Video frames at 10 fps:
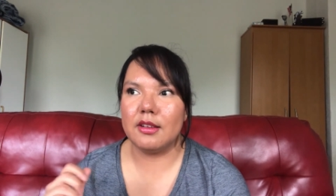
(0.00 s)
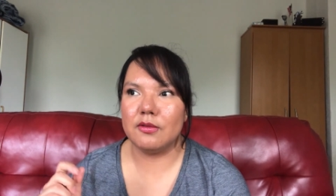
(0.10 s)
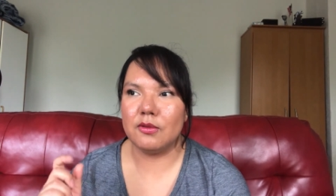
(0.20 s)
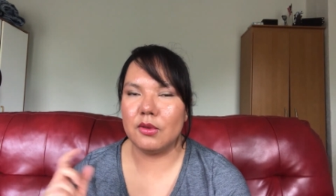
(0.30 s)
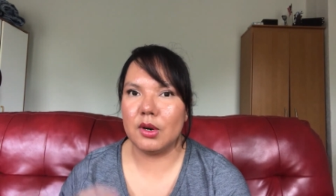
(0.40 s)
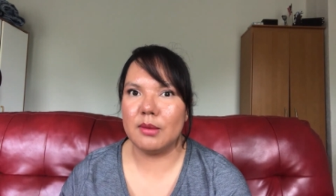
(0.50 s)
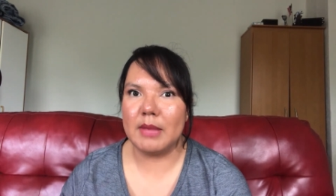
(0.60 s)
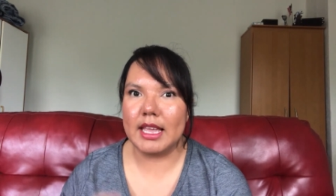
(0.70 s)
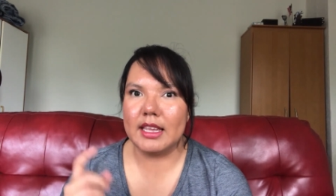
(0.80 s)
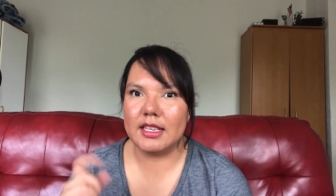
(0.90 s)
for
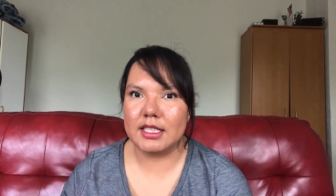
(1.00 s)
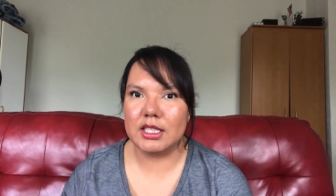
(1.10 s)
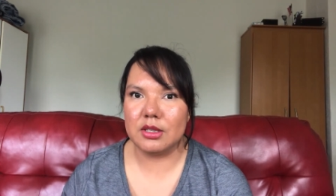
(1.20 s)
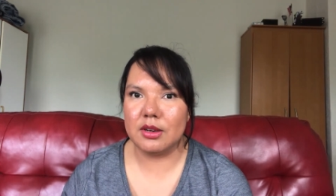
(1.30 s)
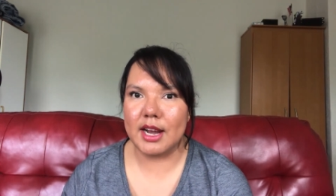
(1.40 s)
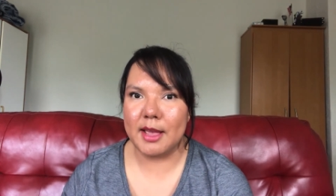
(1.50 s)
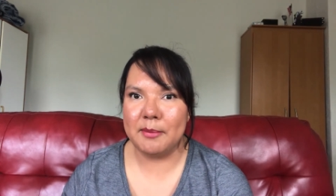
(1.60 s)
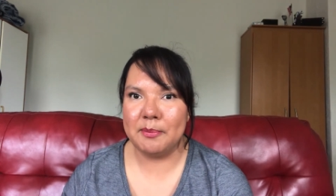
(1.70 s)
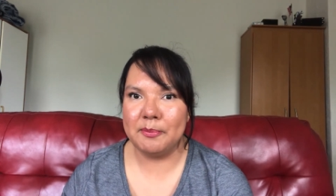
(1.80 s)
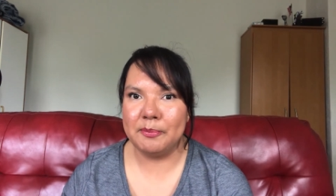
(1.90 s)
my Instagram.